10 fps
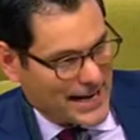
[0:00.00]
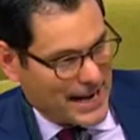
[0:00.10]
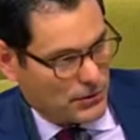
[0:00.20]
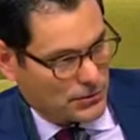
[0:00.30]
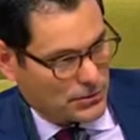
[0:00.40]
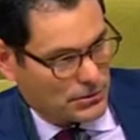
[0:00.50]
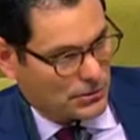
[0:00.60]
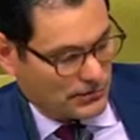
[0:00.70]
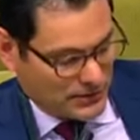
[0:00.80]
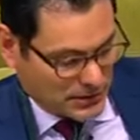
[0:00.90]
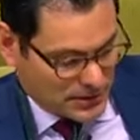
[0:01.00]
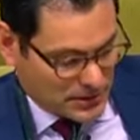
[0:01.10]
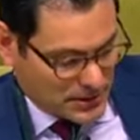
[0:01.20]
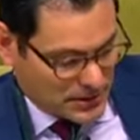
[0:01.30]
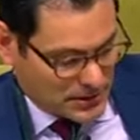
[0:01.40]
towns or
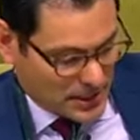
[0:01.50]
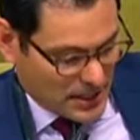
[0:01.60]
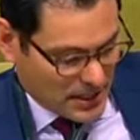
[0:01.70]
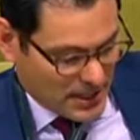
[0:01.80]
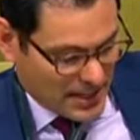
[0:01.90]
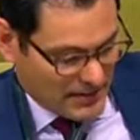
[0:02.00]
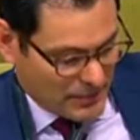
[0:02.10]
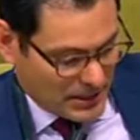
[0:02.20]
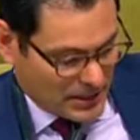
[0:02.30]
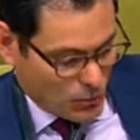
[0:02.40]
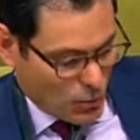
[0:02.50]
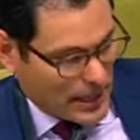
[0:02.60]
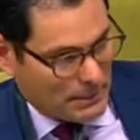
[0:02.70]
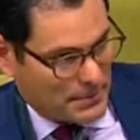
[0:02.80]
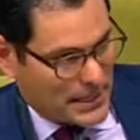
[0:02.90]
villages have been
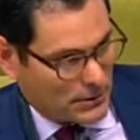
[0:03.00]
wiped